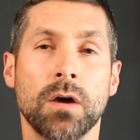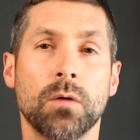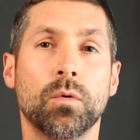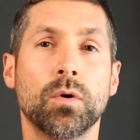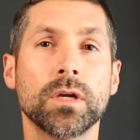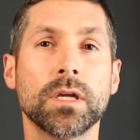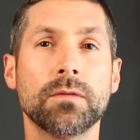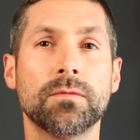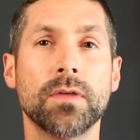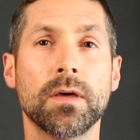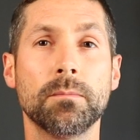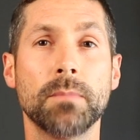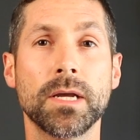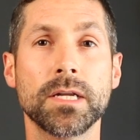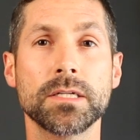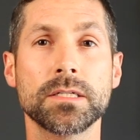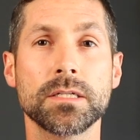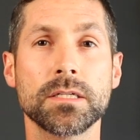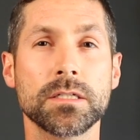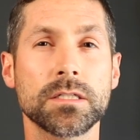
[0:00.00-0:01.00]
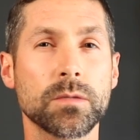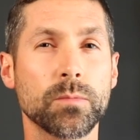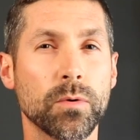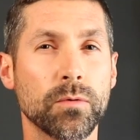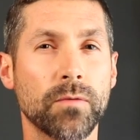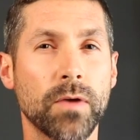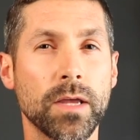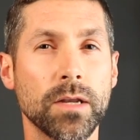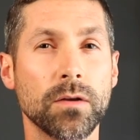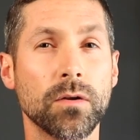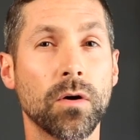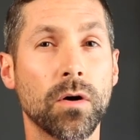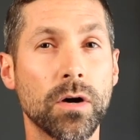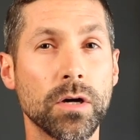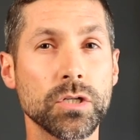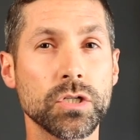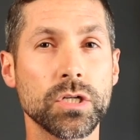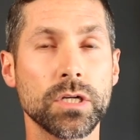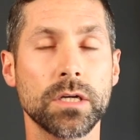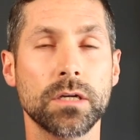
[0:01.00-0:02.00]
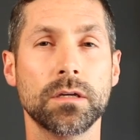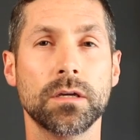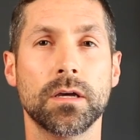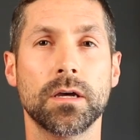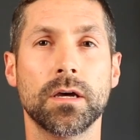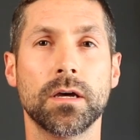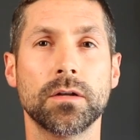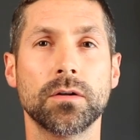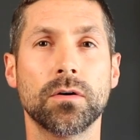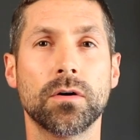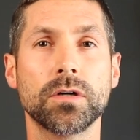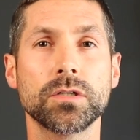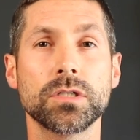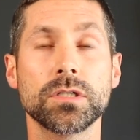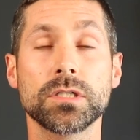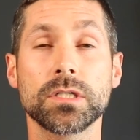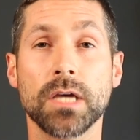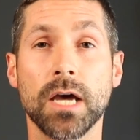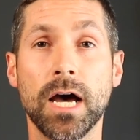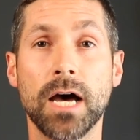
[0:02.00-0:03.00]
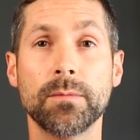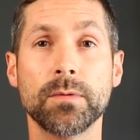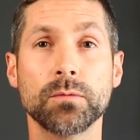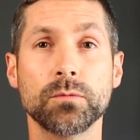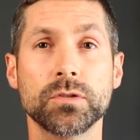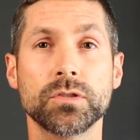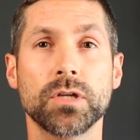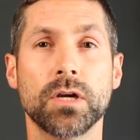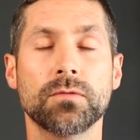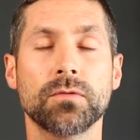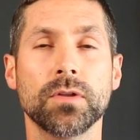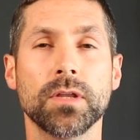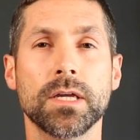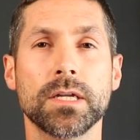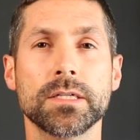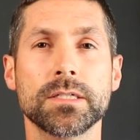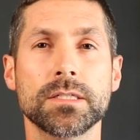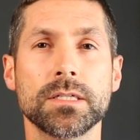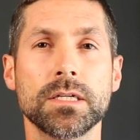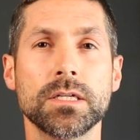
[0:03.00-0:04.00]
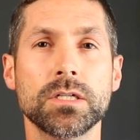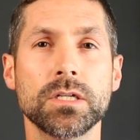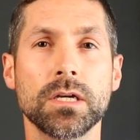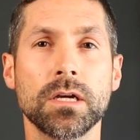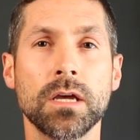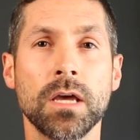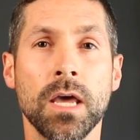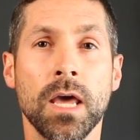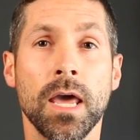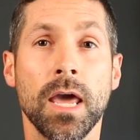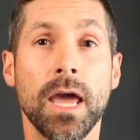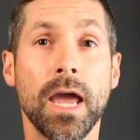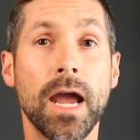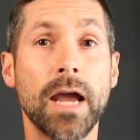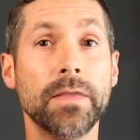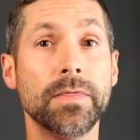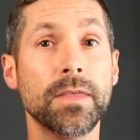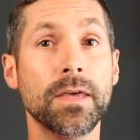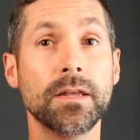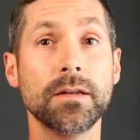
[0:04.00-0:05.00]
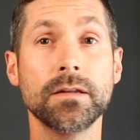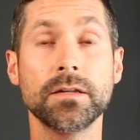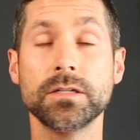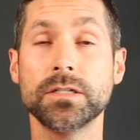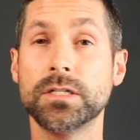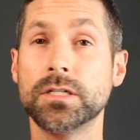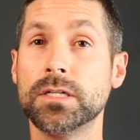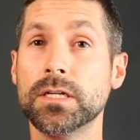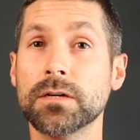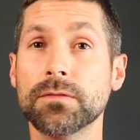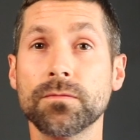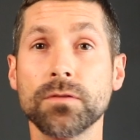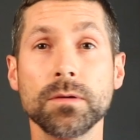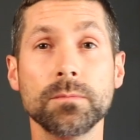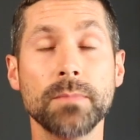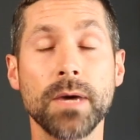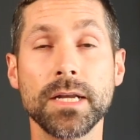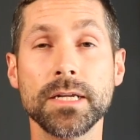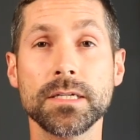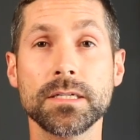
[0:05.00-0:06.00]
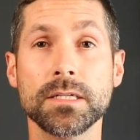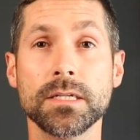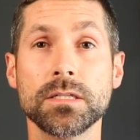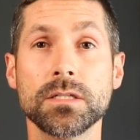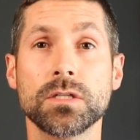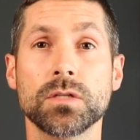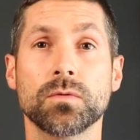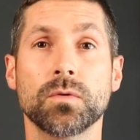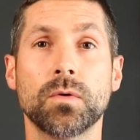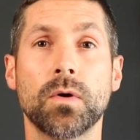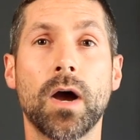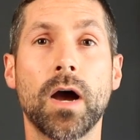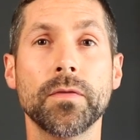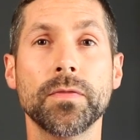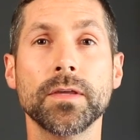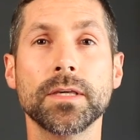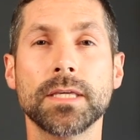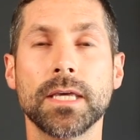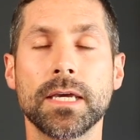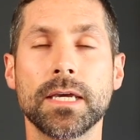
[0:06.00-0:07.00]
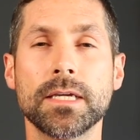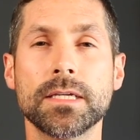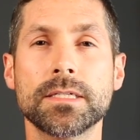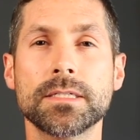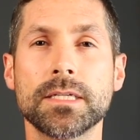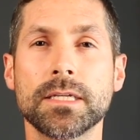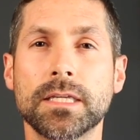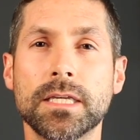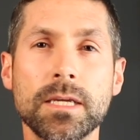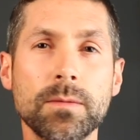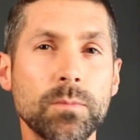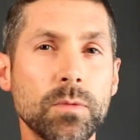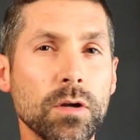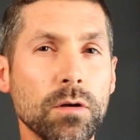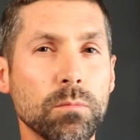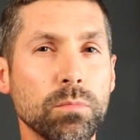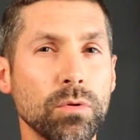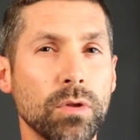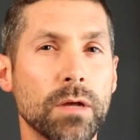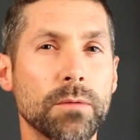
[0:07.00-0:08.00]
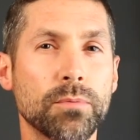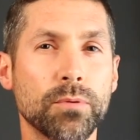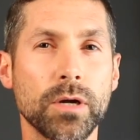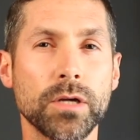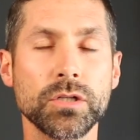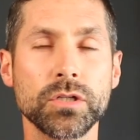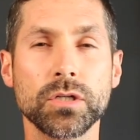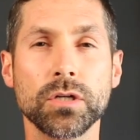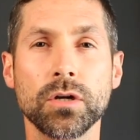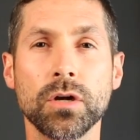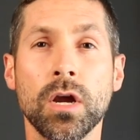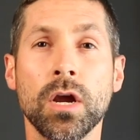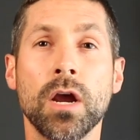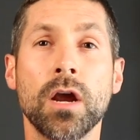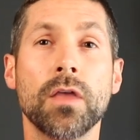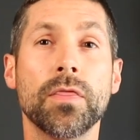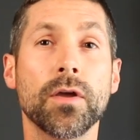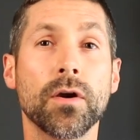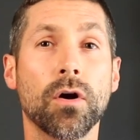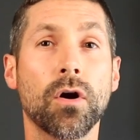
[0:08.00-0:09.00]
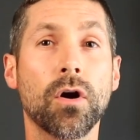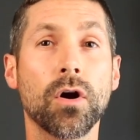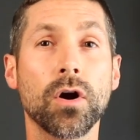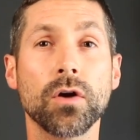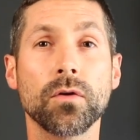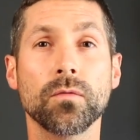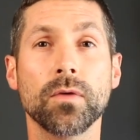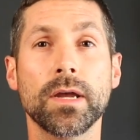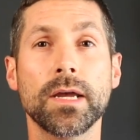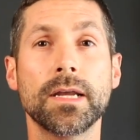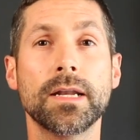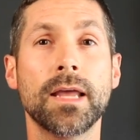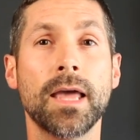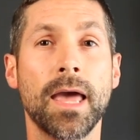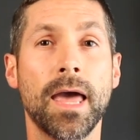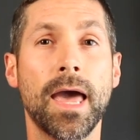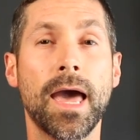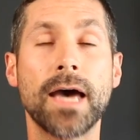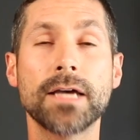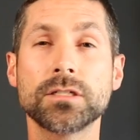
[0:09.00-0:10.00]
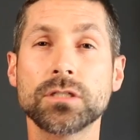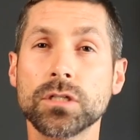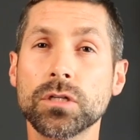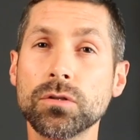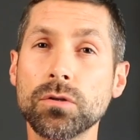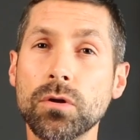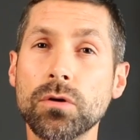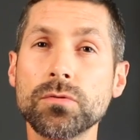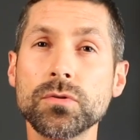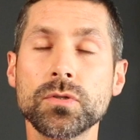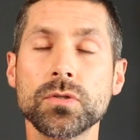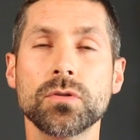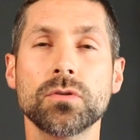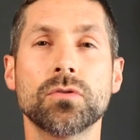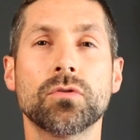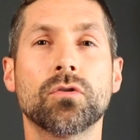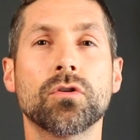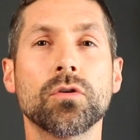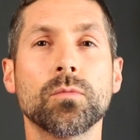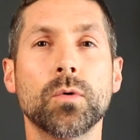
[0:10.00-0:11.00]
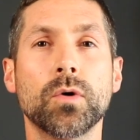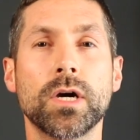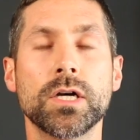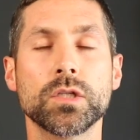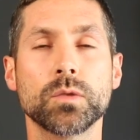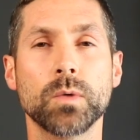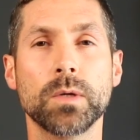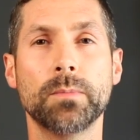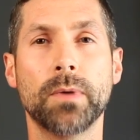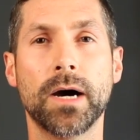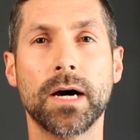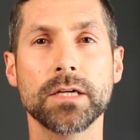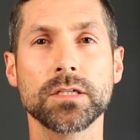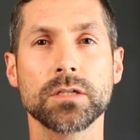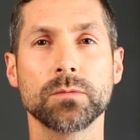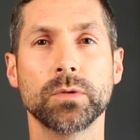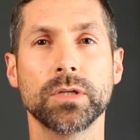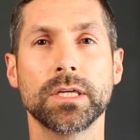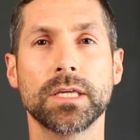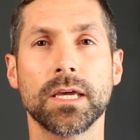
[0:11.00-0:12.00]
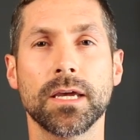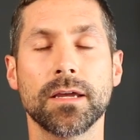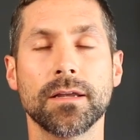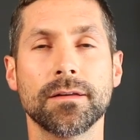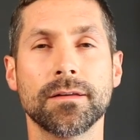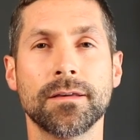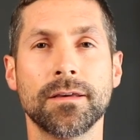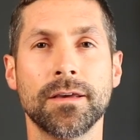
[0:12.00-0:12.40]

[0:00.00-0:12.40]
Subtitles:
We'll give them medicines to prevent nausea. Nausea is common with general anesthesia. And then different medicines throughout the case to keep their blood pressure, their heart rate as close to normal as we possibly can.